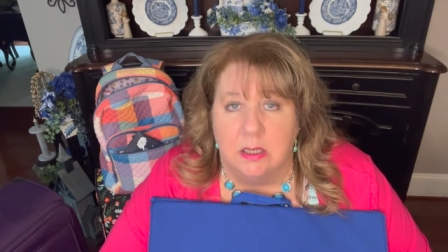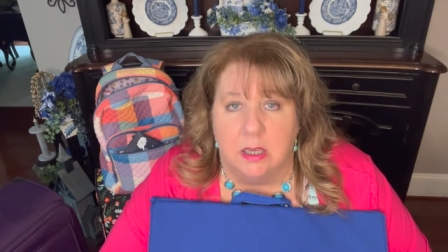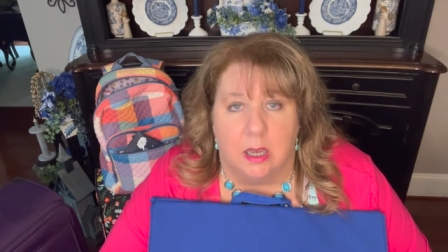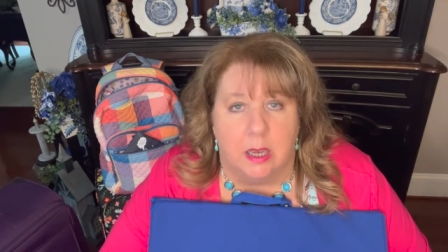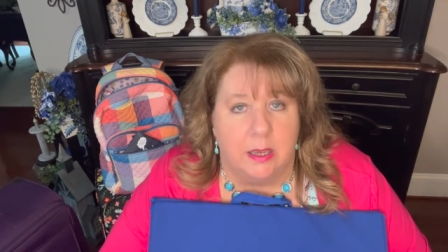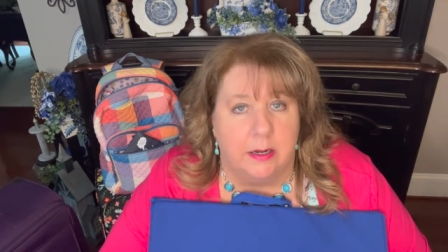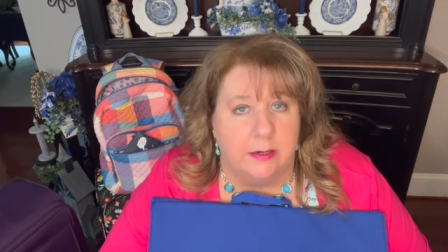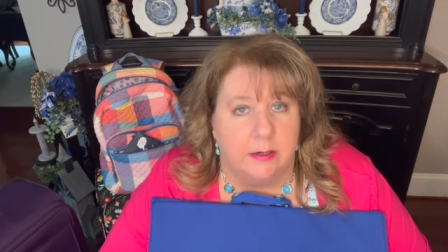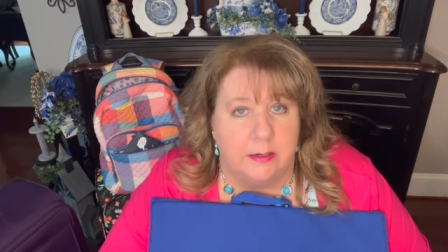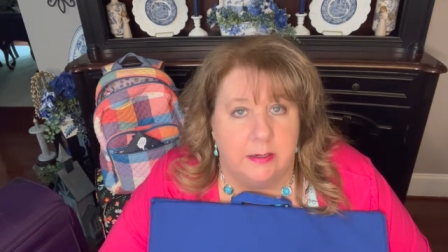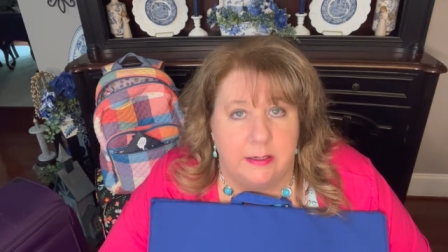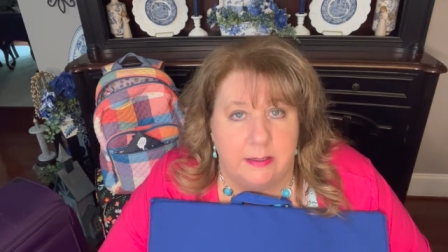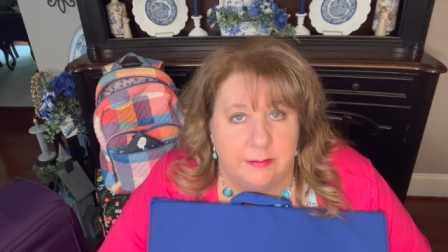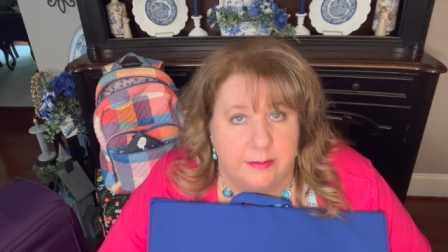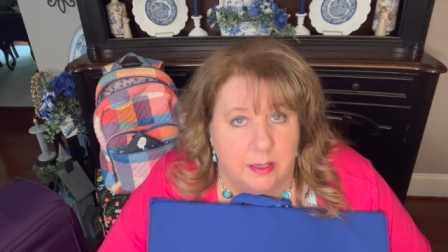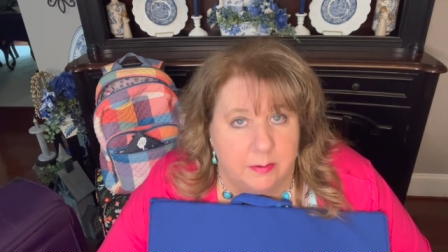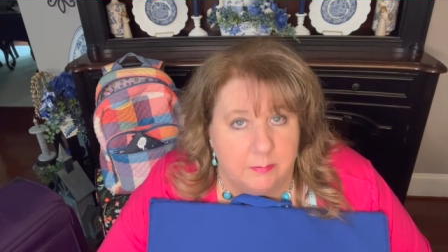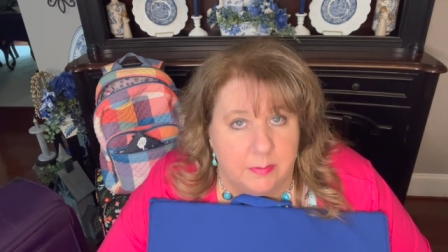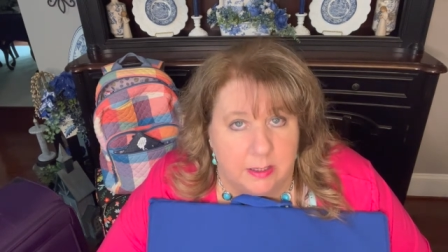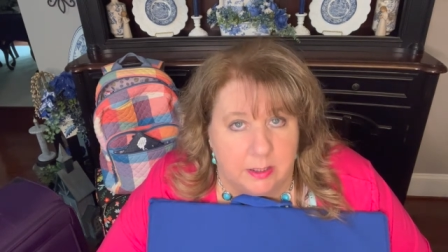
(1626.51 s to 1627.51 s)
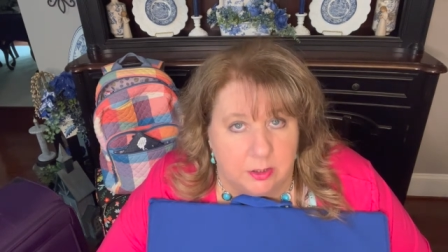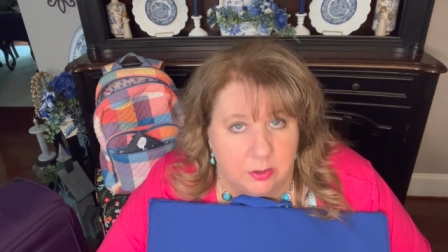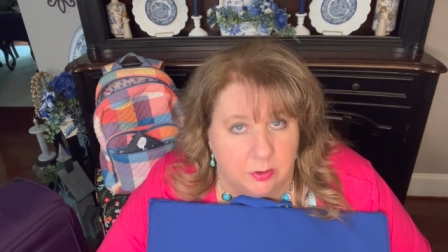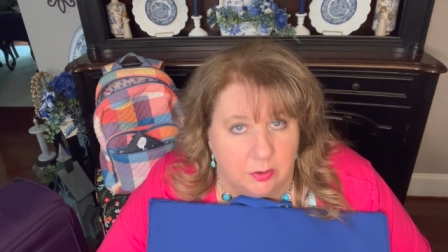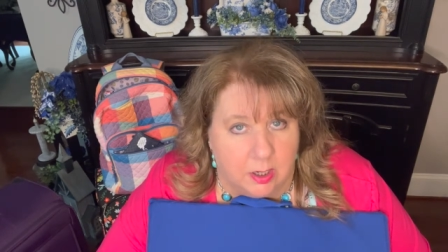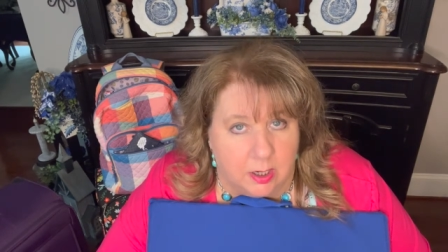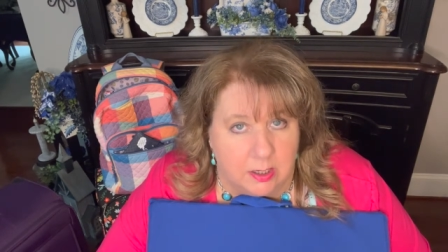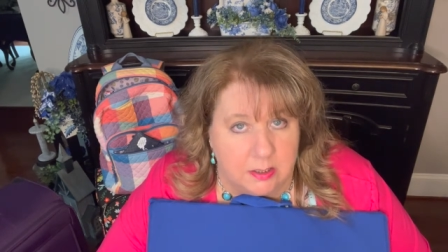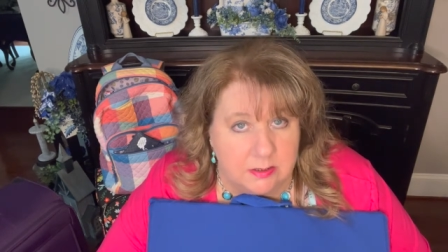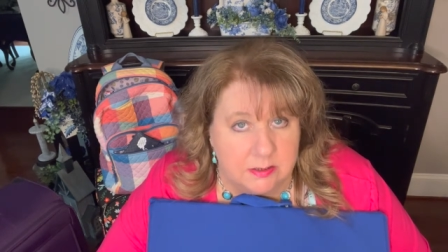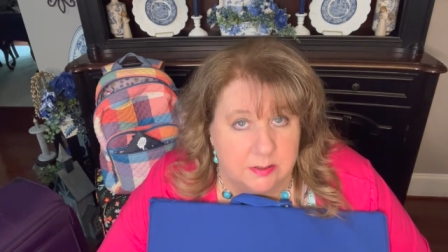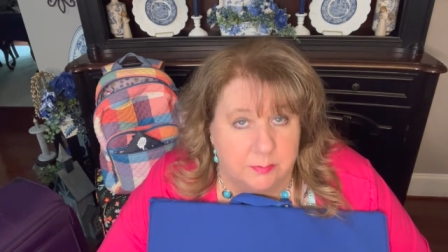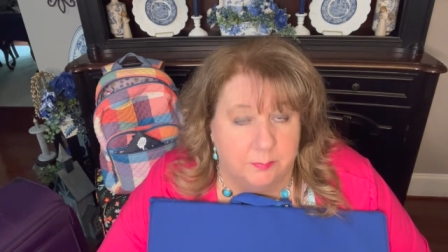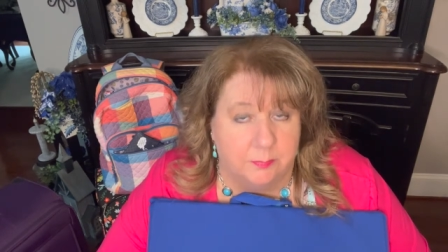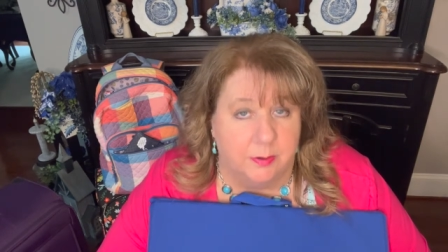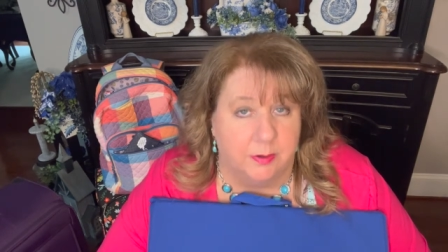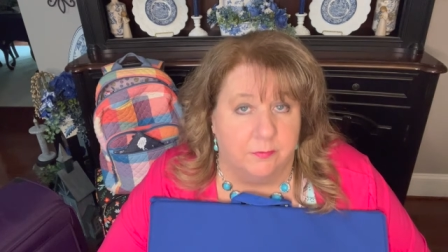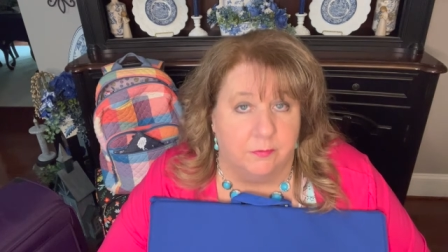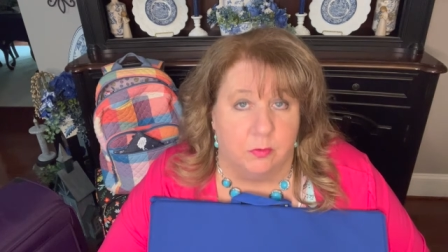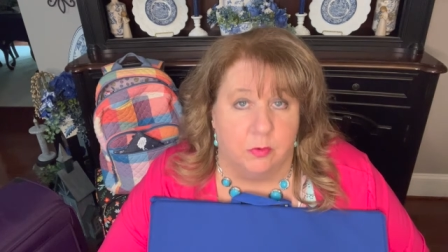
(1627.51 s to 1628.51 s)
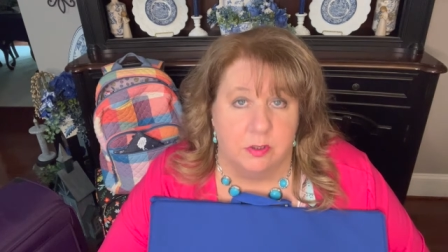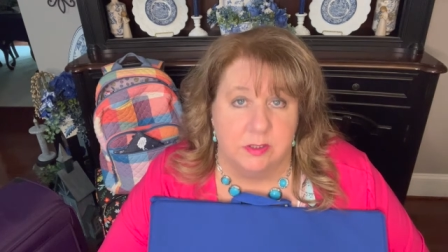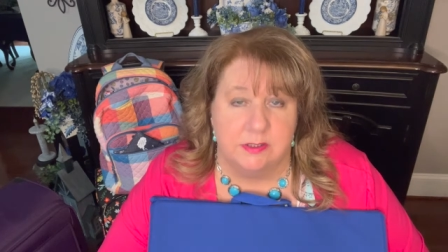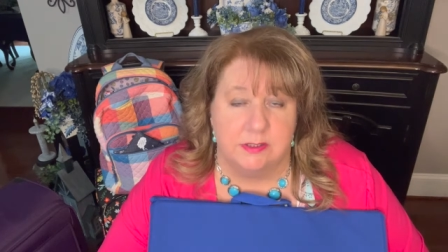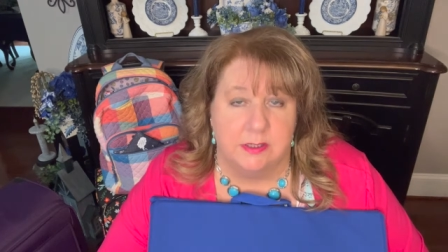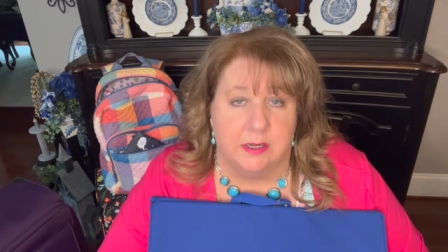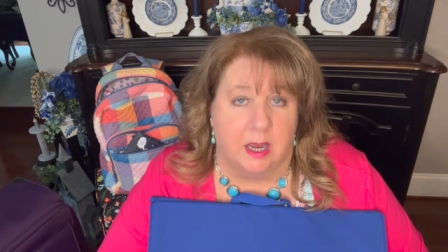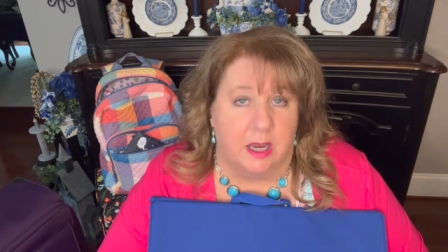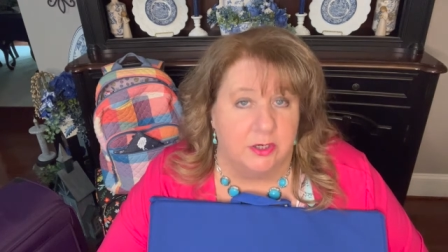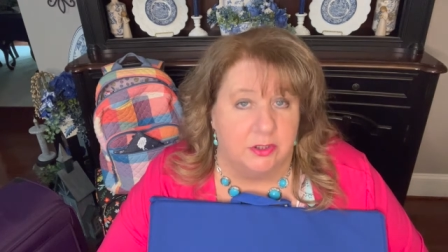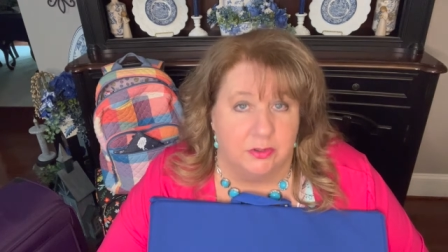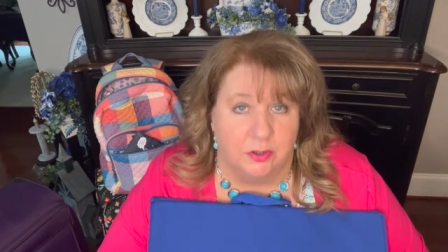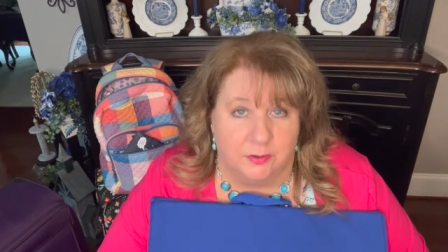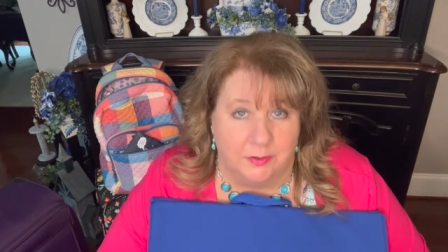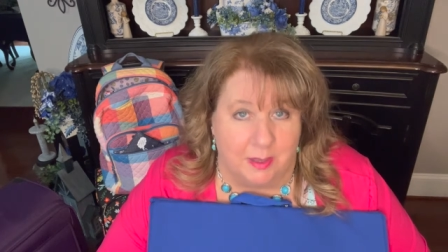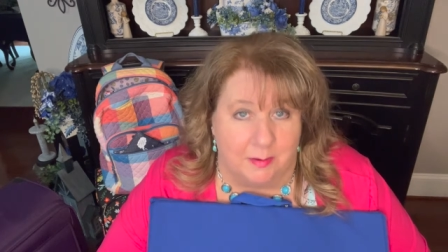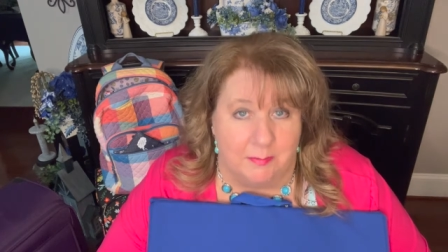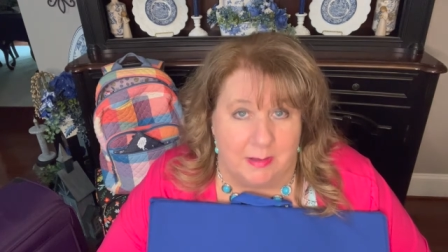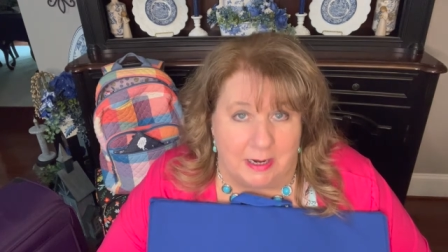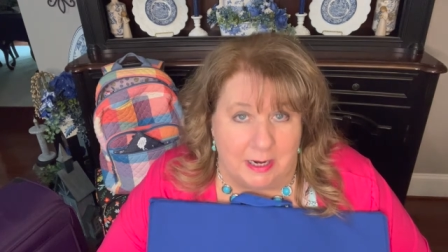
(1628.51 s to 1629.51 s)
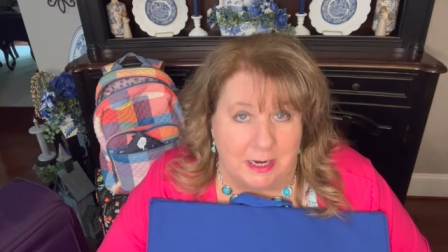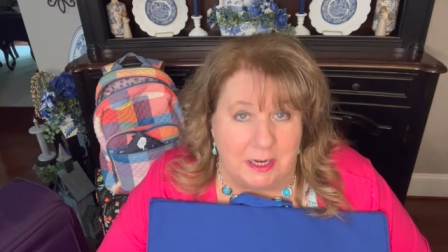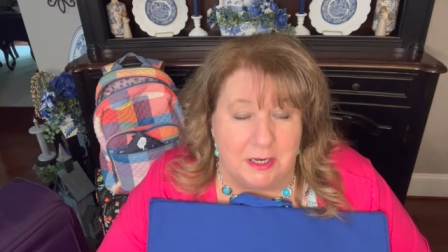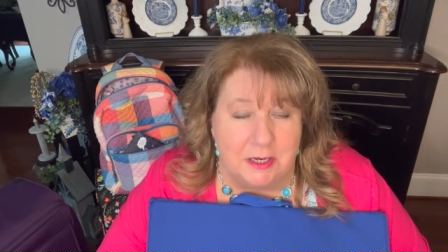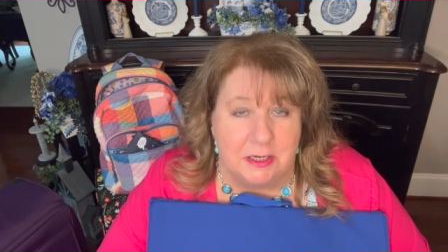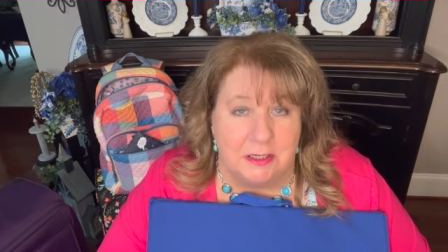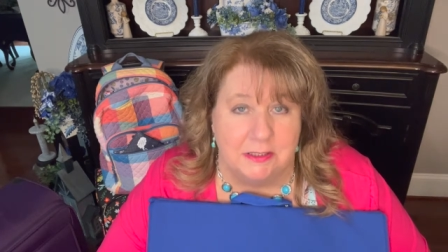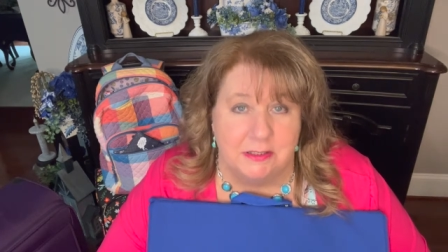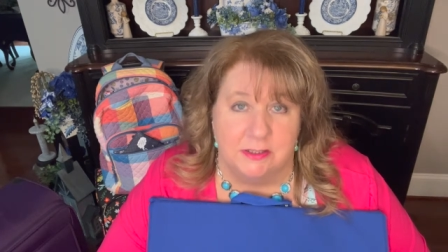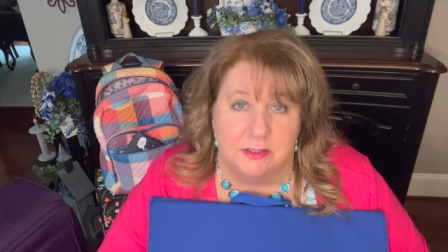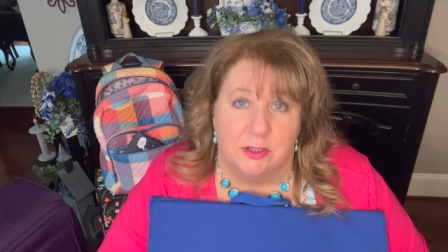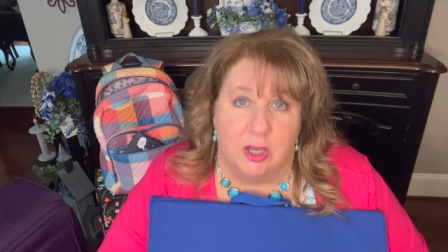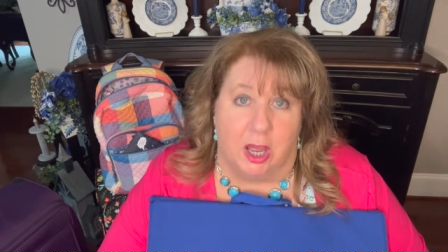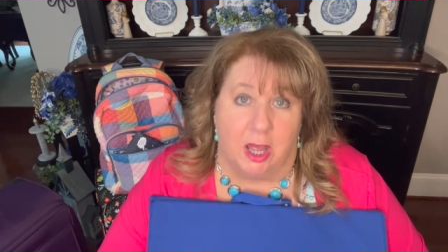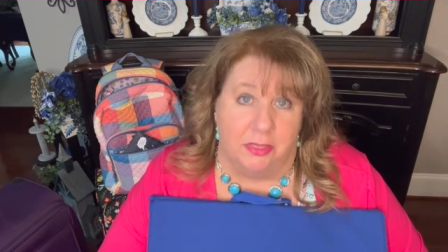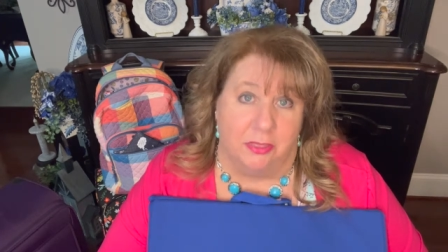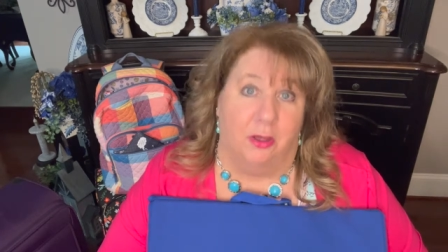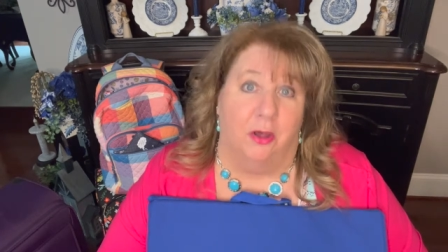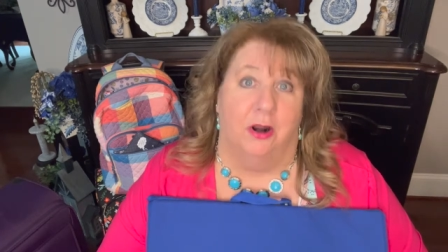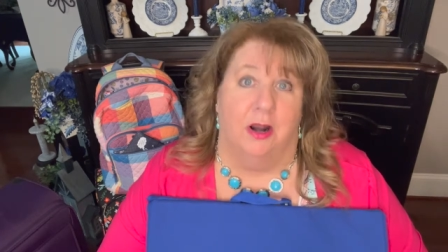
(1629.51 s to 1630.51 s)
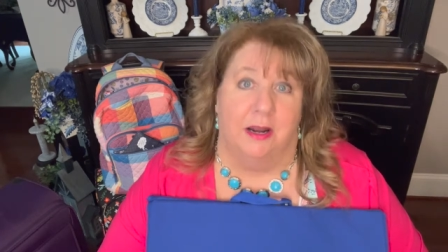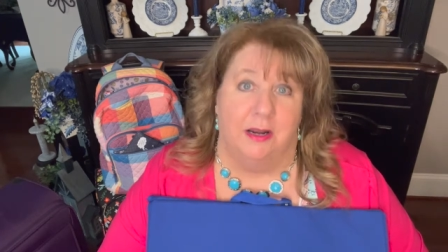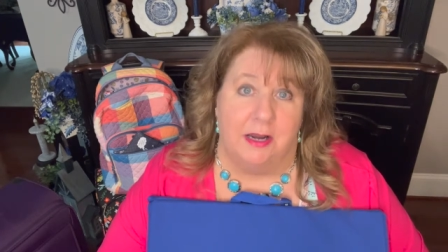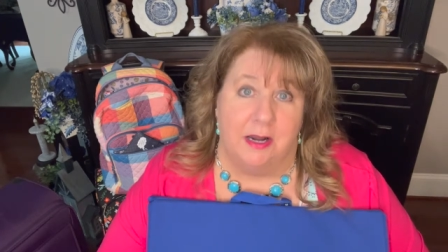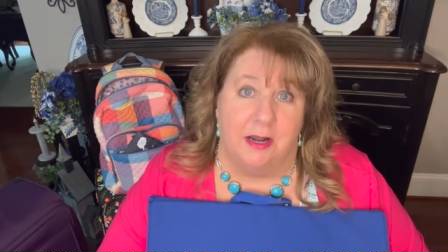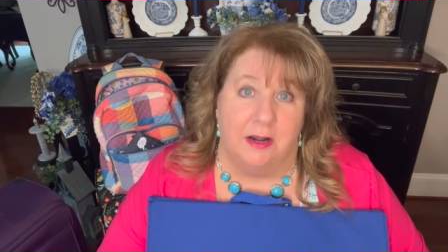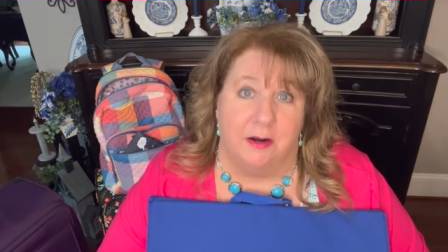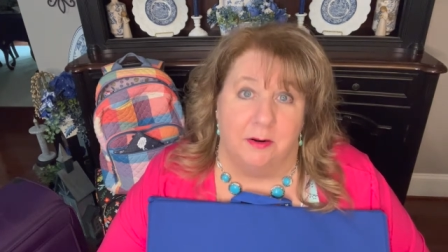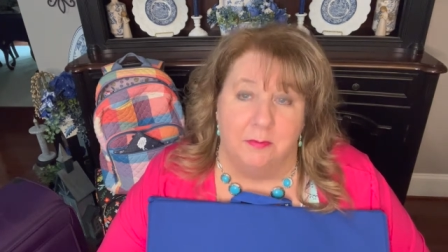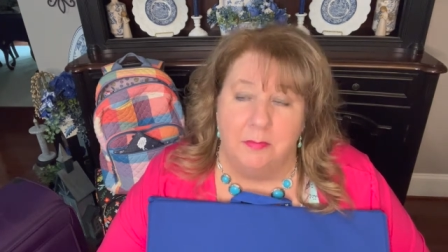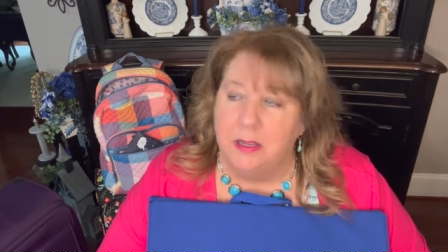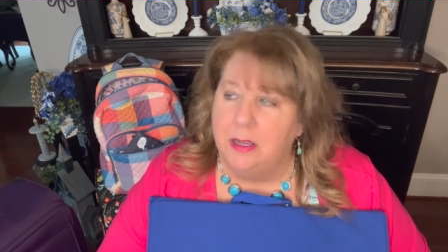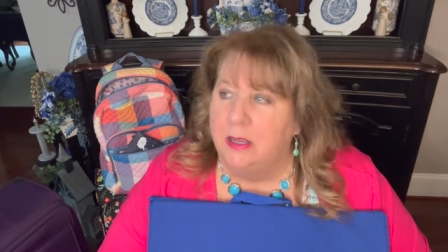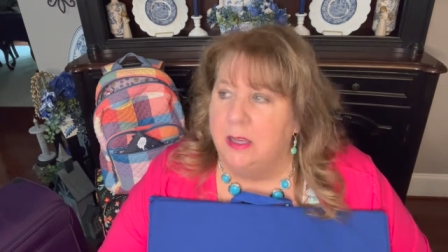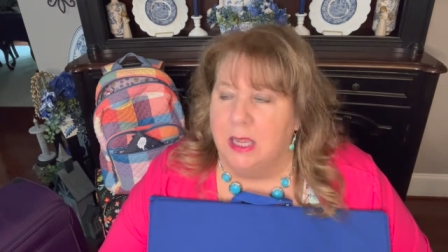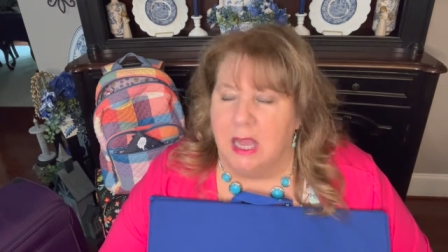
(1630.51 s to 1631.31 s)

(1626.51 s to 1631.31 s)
I didn't need that many, you guys. But of course, I took that many because I thought I needed them.